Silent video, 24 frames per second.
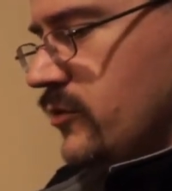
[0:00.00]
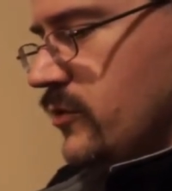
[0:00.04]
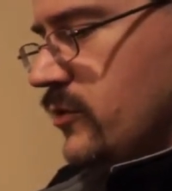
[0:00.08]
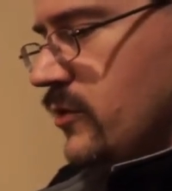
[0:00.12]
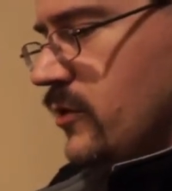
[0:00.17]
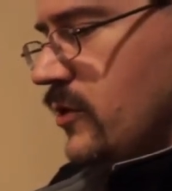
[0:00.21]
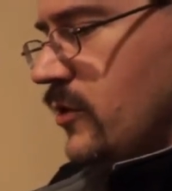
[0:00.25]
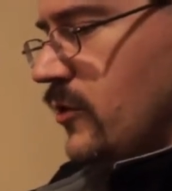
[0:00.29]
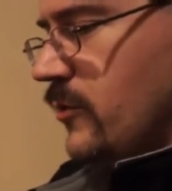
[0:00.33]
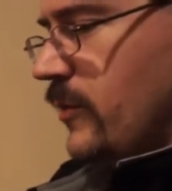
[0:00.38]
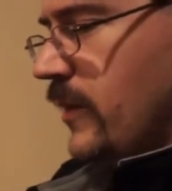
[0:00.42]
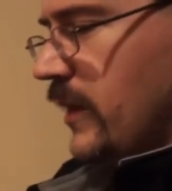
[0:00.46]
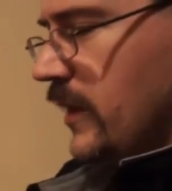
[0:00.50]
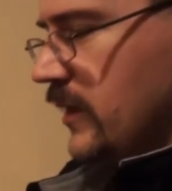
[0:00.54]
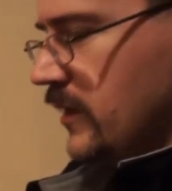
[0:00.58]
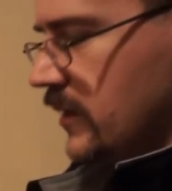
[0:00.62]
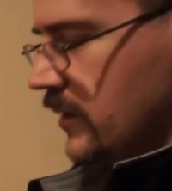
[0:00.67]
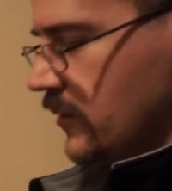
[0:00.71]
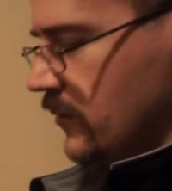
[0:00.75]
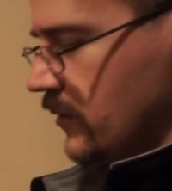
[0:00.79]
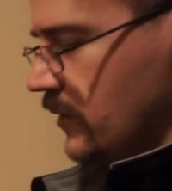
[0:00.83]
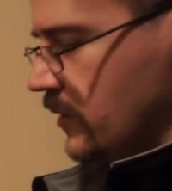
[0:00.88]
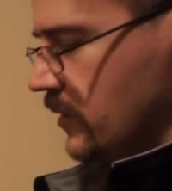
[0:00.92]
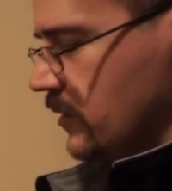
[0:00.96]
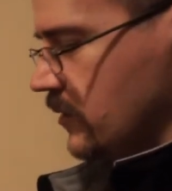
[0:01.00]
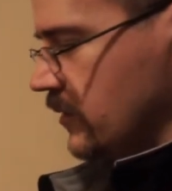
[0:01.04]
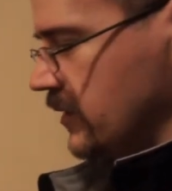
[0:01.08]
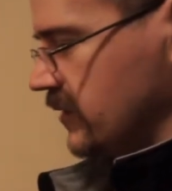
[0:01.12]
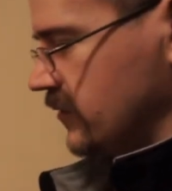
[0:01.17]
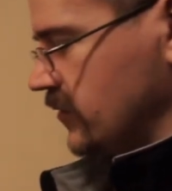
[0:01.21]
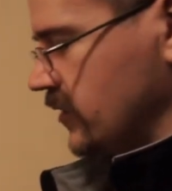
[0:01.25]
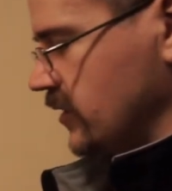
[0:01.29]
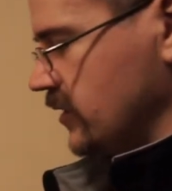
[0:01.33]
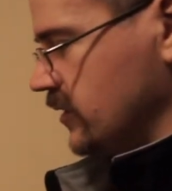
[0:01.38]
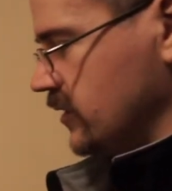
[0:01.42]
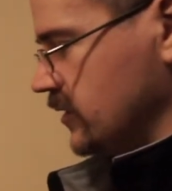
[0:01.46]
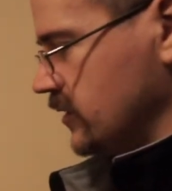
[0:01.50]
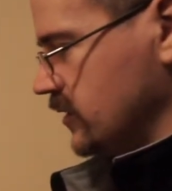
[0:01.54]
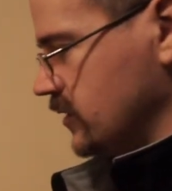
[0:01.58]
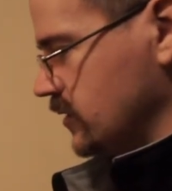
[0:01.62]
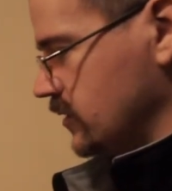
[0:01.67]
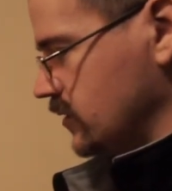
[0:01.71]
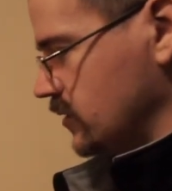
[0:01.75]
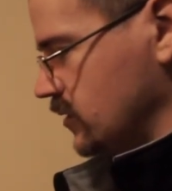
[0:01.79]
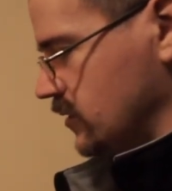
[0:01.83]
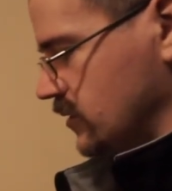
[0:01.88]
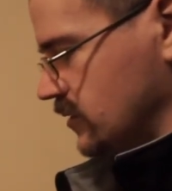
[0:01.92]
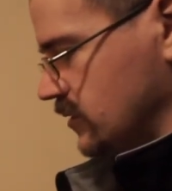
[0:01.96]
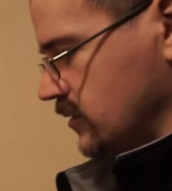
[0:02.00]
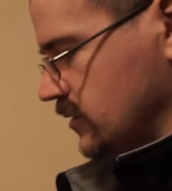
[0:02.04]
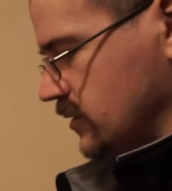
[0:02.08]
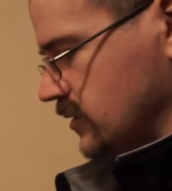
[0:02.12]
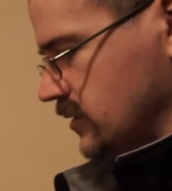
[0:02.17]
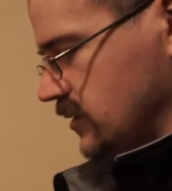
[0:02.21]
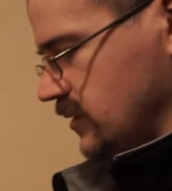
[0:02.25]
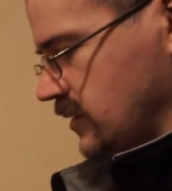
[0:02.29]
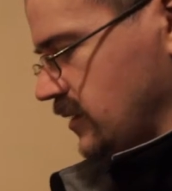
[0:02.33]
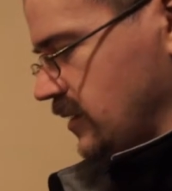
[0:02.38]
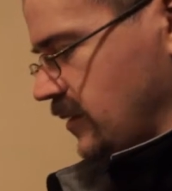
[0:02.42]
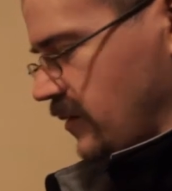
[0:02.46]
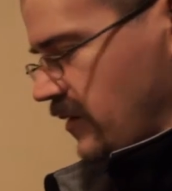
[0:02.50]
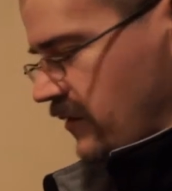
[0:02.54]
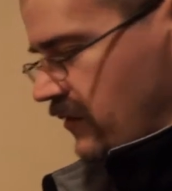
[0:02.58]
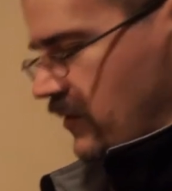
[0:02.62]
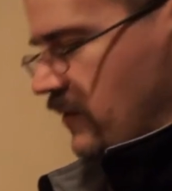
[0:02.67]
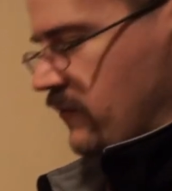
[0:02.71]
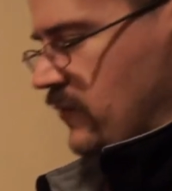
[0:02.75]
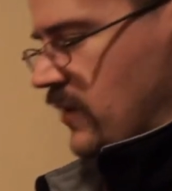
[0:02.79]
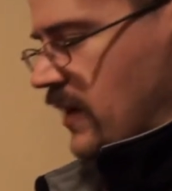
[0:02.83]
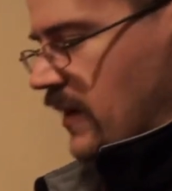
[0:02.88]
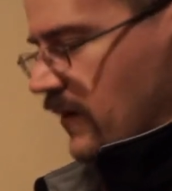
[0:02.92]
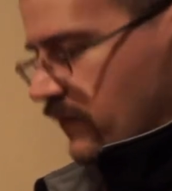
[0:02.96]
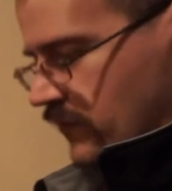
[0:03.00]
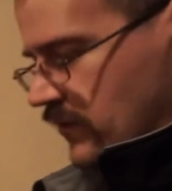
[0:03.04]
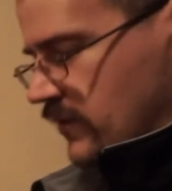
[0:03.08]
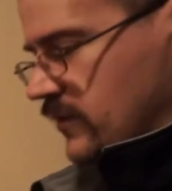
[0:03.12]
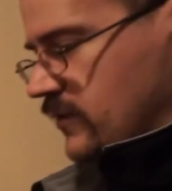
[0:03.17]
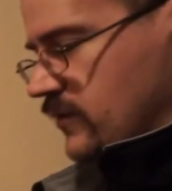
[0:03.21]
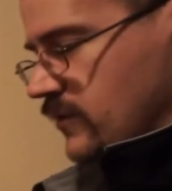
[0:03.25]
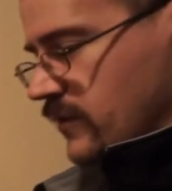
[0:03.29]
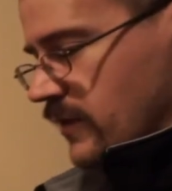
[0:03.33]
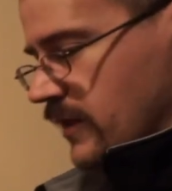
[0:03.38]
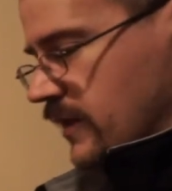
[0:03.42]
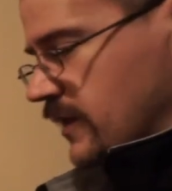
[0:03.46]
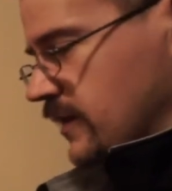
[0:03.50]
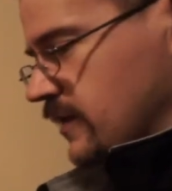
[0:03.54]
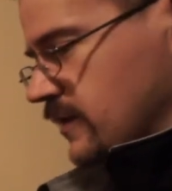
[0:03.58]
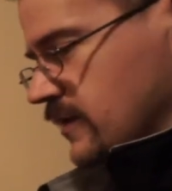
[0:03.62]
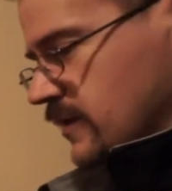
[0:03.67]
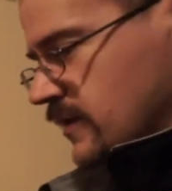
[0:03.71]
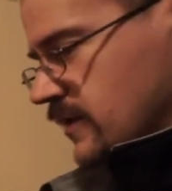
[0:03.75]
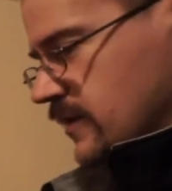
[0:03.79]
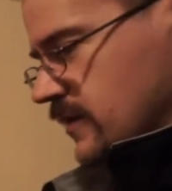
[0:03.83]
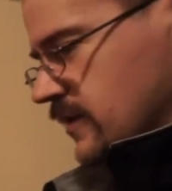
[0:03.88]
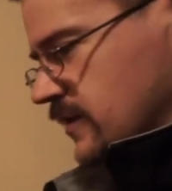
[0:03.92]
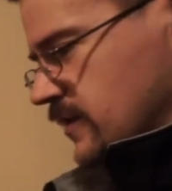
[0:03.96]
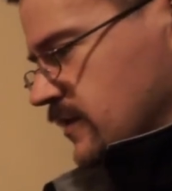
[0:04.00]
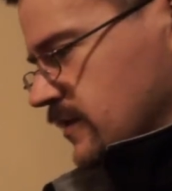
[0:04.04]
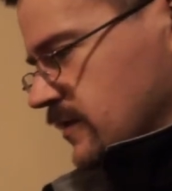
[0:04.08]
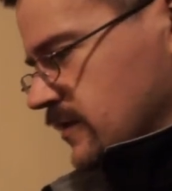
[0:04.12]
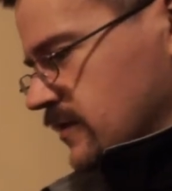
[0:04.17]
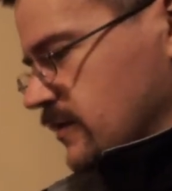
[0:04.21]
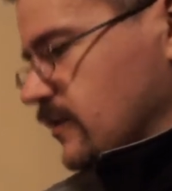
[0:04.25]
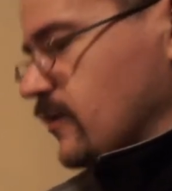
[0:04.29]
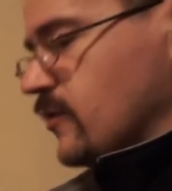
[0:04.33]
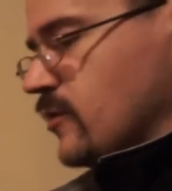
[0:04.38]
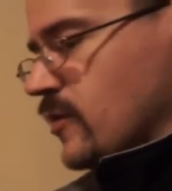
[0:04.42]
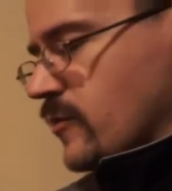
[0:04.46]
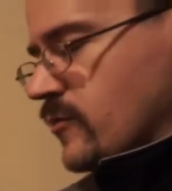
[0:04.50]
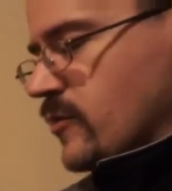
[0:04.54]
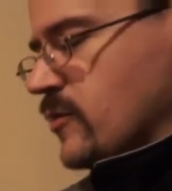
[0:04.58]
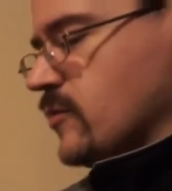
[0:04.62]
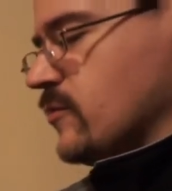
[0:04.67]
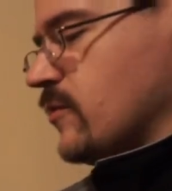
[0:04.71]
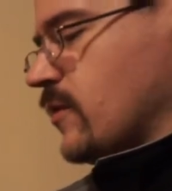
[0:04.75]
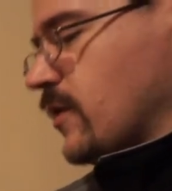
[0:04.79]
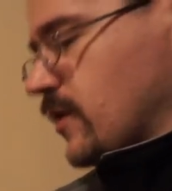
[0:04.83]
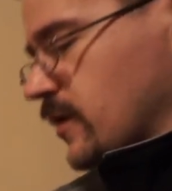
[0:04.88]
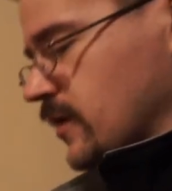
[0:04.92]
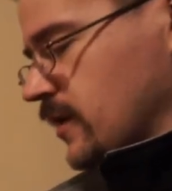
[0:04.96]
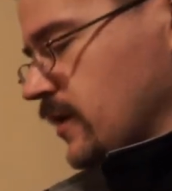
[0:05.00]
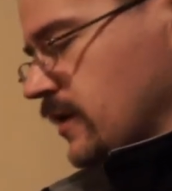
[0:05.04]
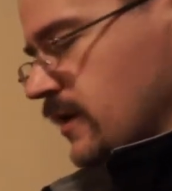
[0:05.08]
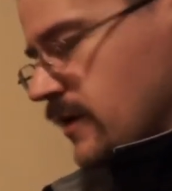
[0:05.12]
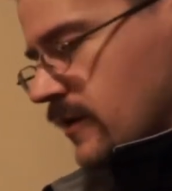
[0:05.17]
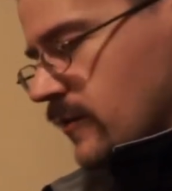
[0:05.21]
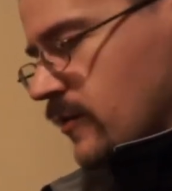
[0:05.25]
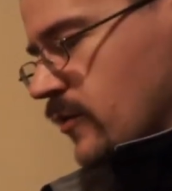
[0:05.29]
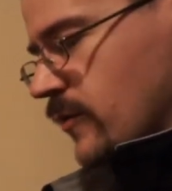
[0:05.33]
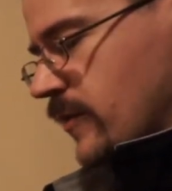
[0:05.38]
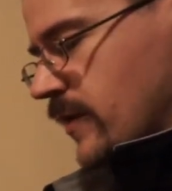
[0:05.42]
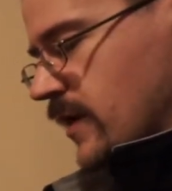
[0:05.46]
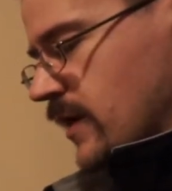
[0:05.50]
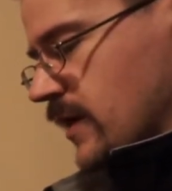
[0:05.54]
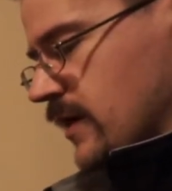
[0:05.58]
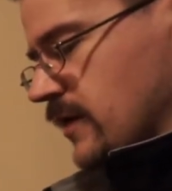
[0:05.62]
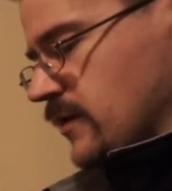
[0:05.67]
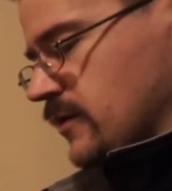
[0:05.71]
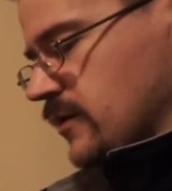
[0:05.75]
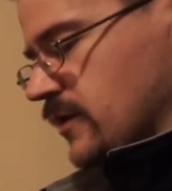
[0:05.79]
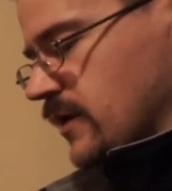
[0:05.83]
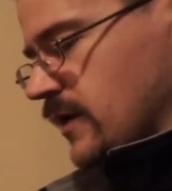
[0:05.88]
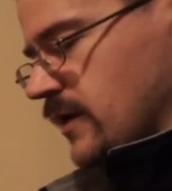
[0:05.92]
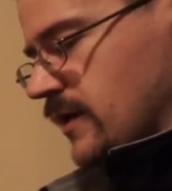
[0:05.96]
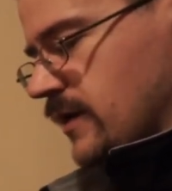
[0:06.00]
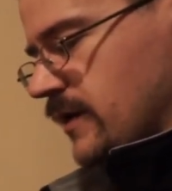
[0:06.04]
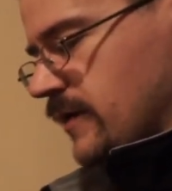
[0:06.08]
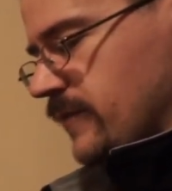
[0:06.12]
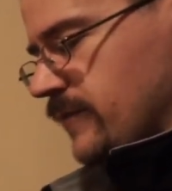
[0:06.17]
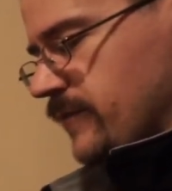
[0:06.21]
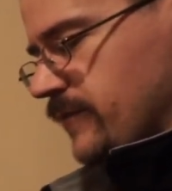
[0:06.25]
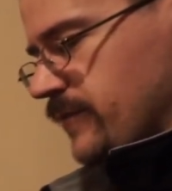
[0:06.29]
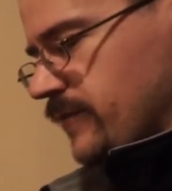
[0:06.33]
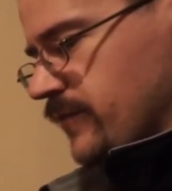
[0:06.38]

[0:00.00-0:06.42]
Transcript: no binding whatsoever. So if you have to do that, then something's wrong. You need to go back and look at it.